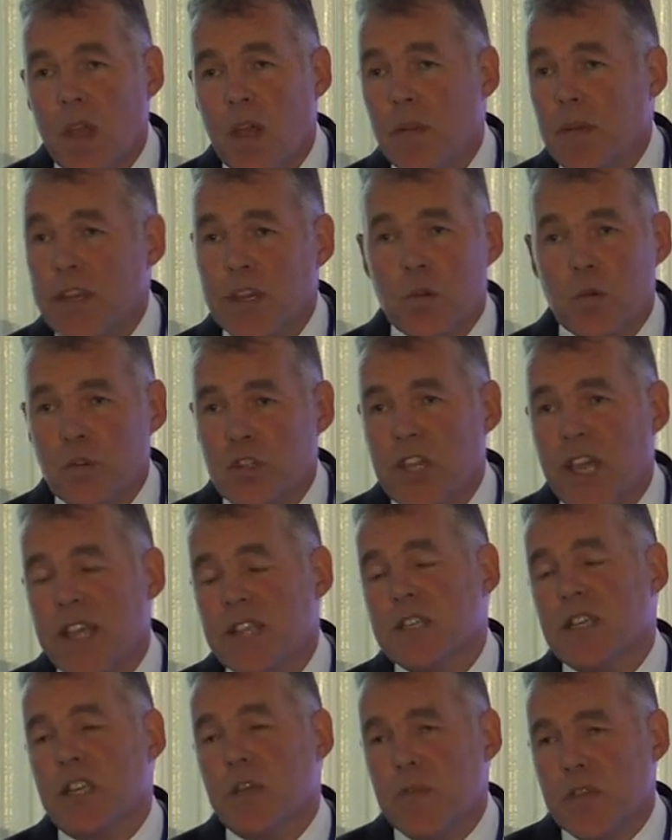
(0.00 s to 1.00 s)
uh, it all
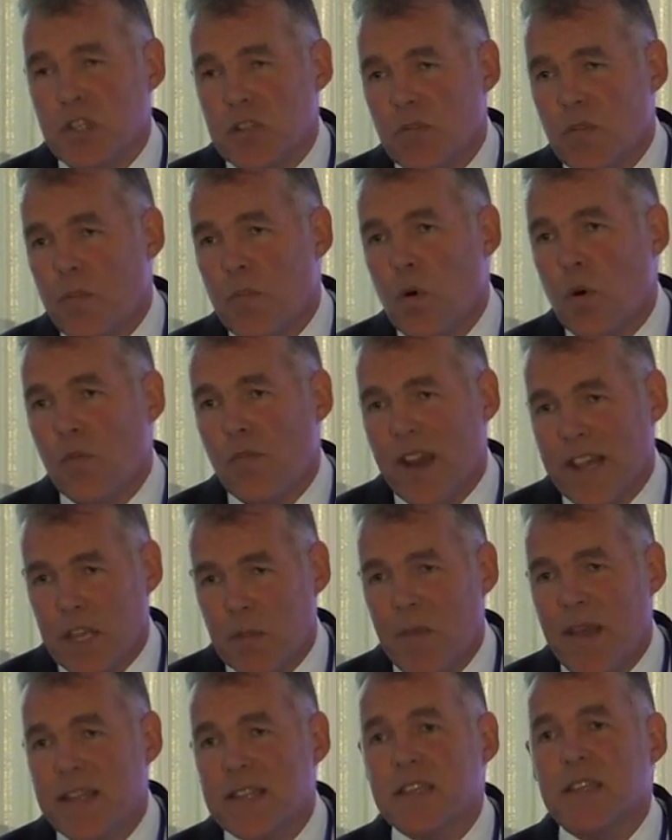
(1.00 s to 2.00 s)
changed. The Commission report
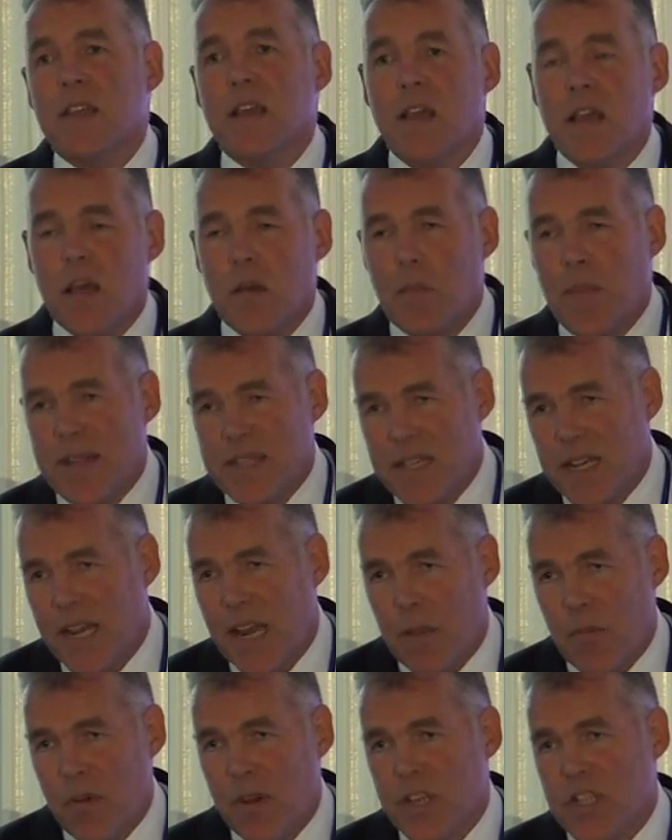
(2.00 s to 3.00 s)
recommended better
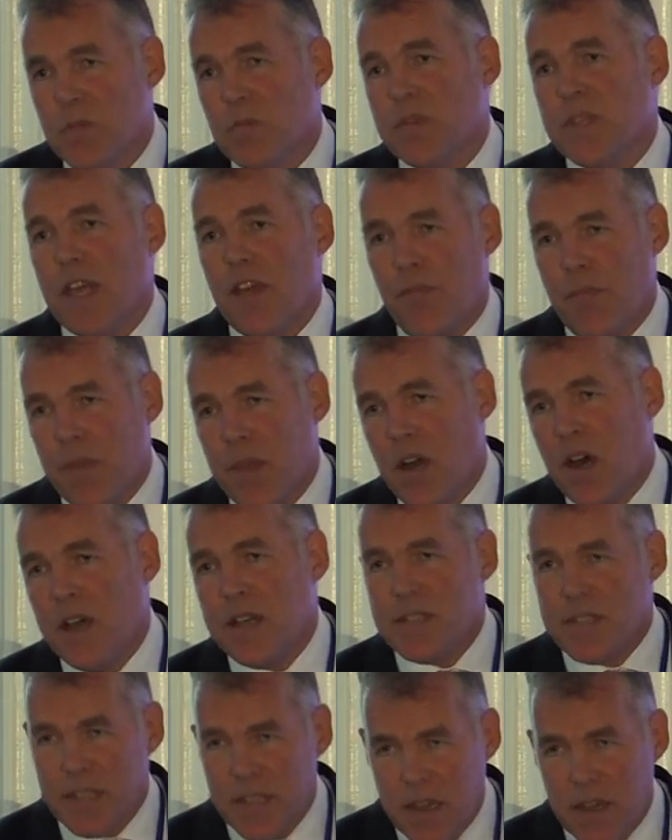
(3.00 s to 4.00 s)
collaboration with the F B
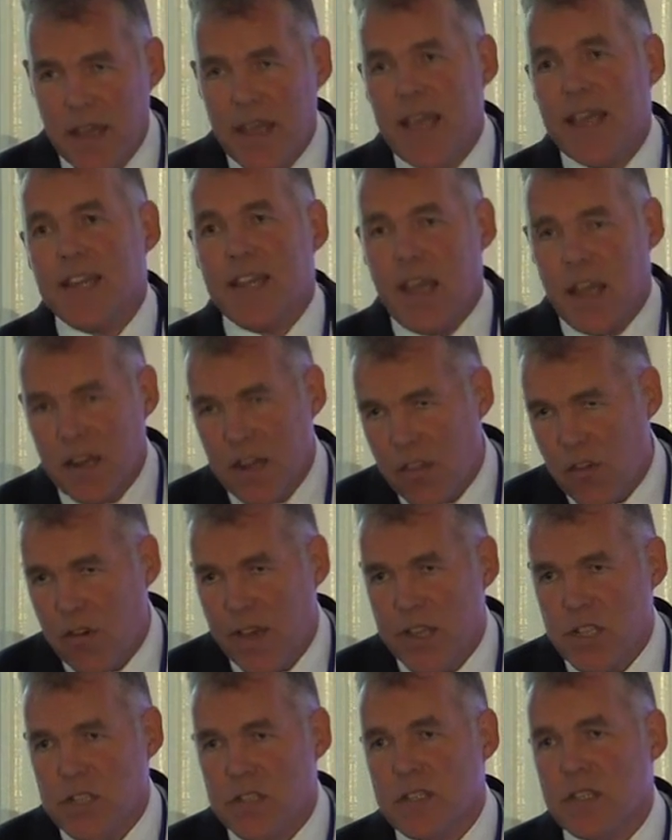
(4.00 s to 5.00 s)
I, C I A, and, and other
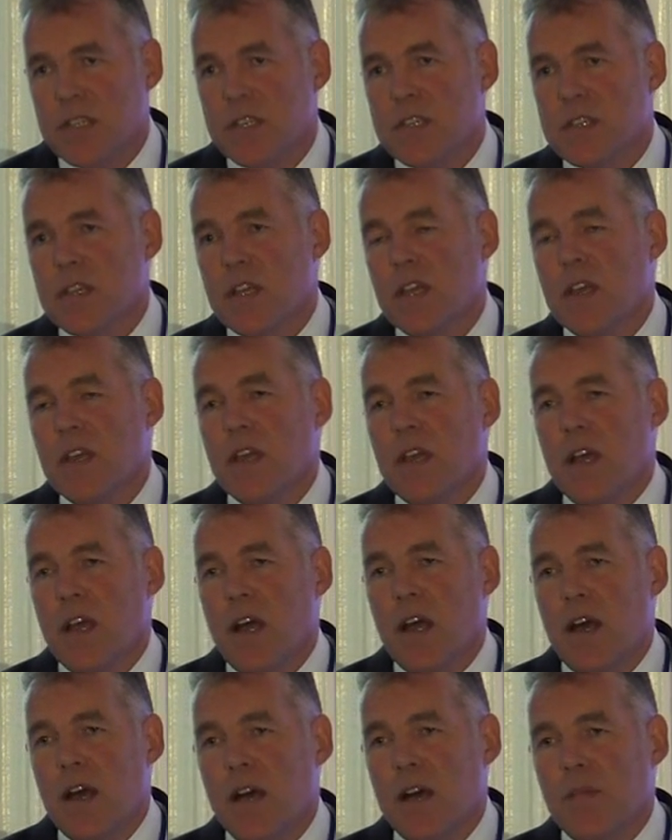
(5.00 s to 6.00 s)
agencies,
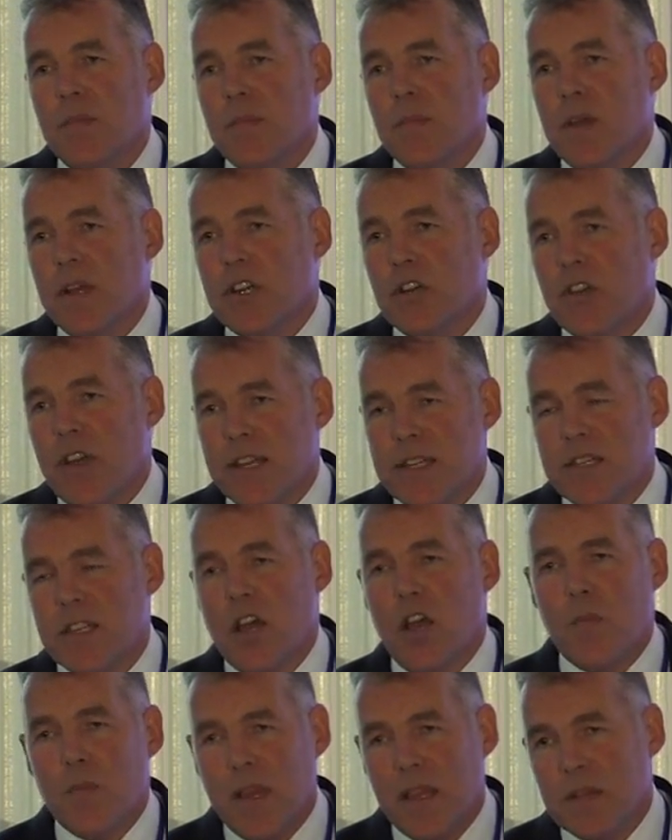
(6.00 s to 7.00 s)
um, and created
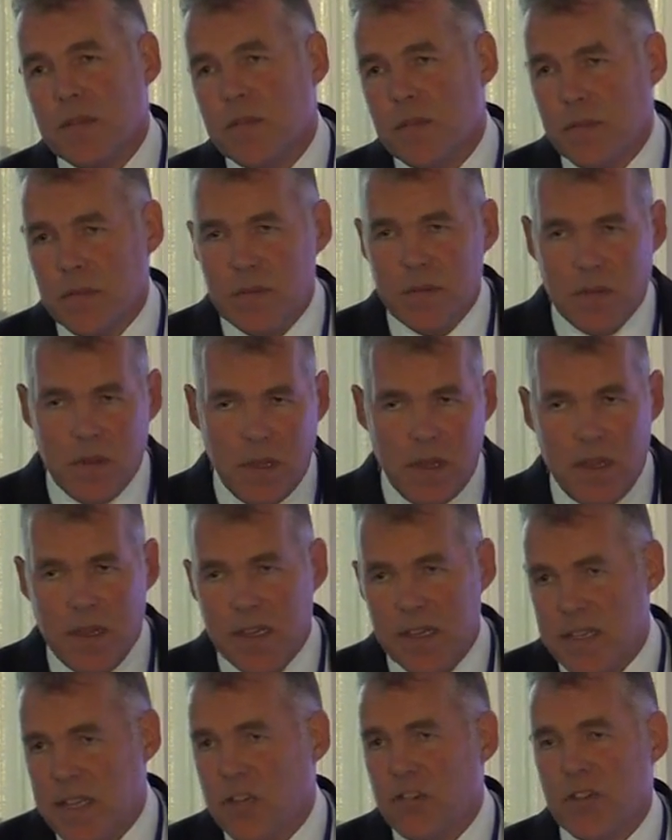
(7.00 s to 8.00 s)
the Homeland, uh,
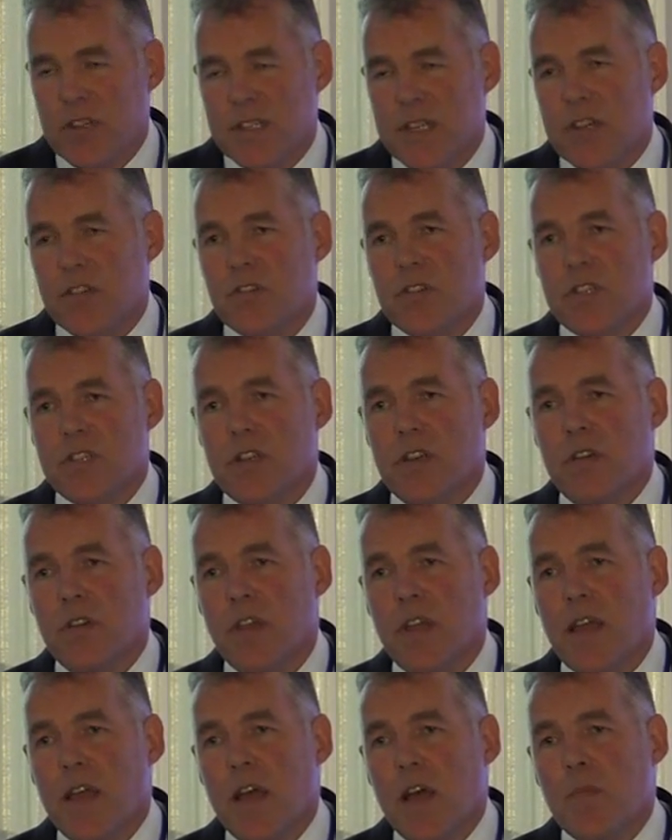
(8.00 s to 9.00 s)
et cetera, et cetera. So,
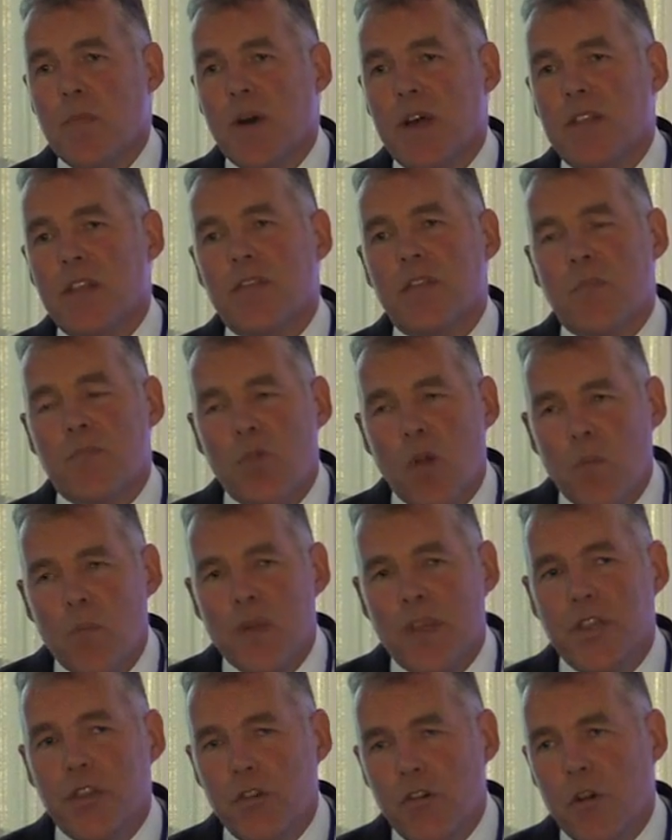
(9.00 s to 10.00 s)
but the
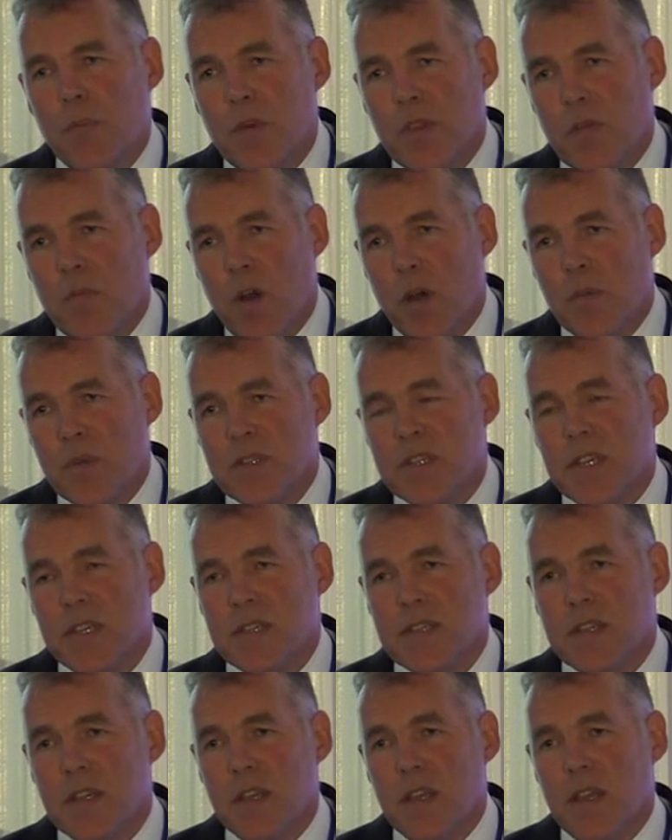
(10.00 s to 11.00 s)
problem in Europe at the moment
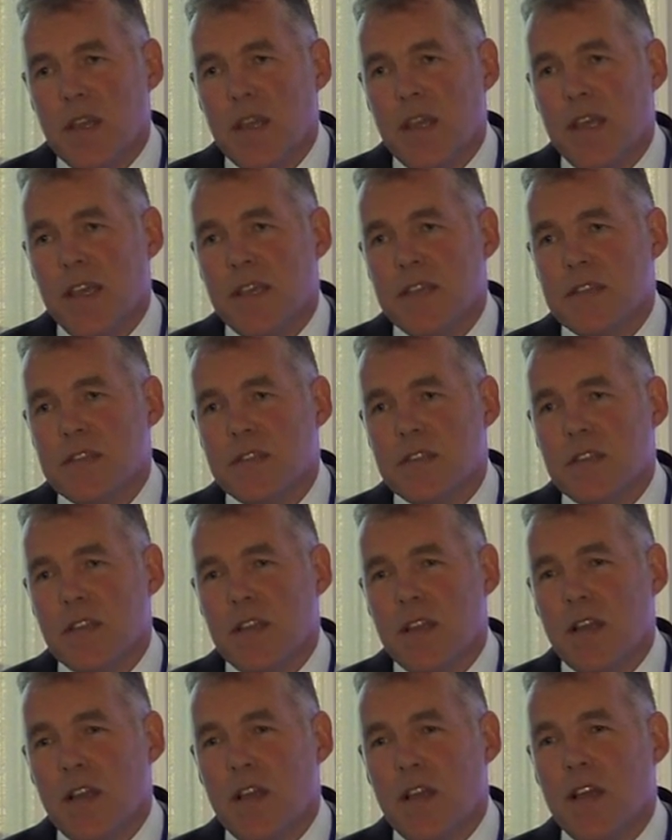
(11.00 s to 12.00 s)
is is
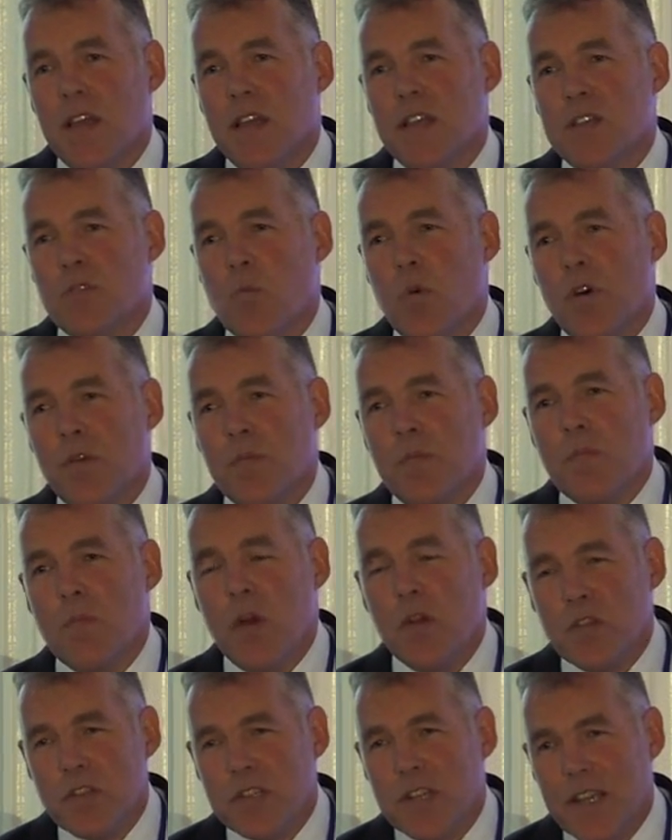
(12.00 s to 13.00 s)
is one
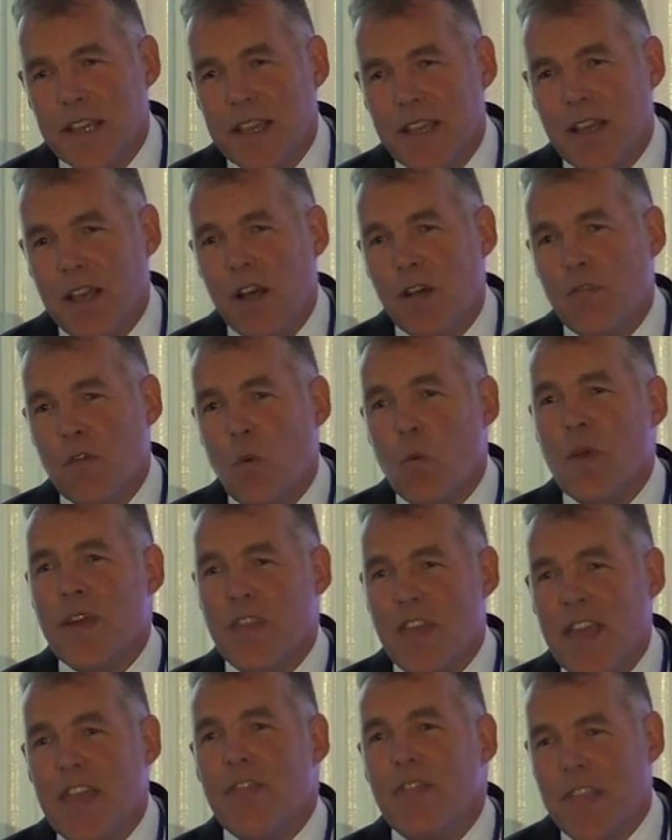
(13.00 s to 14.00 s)
mostly of
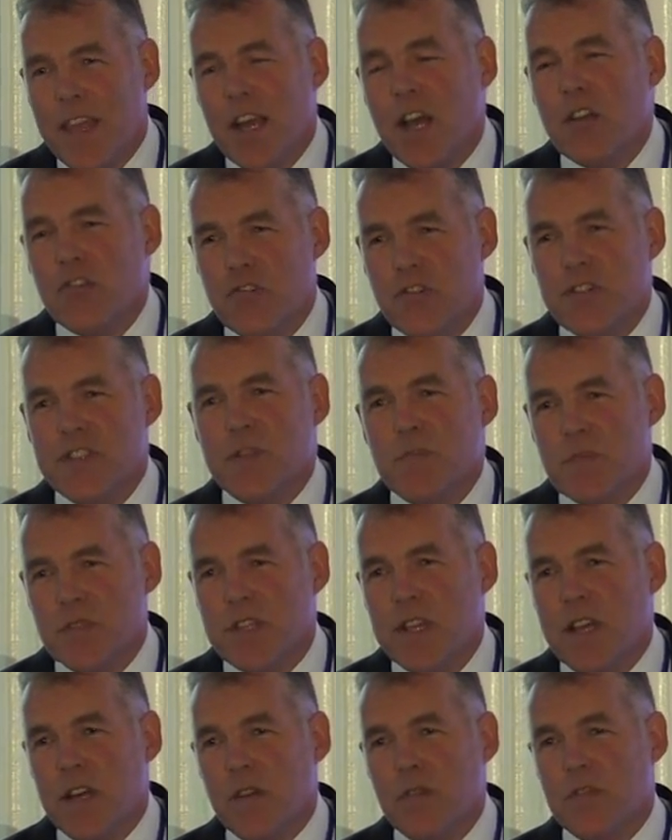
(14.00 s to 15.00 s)
within the countries
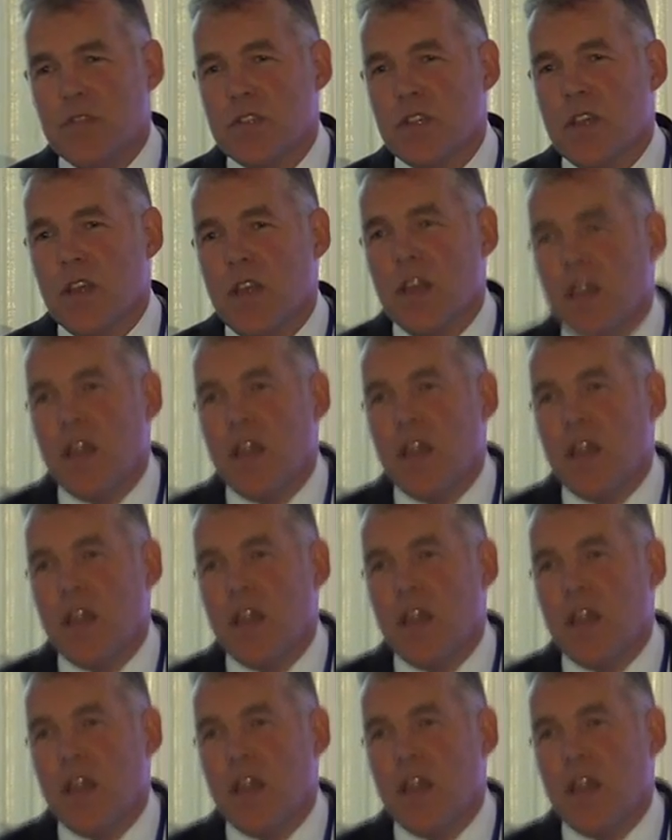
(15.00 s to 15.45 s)
themselves.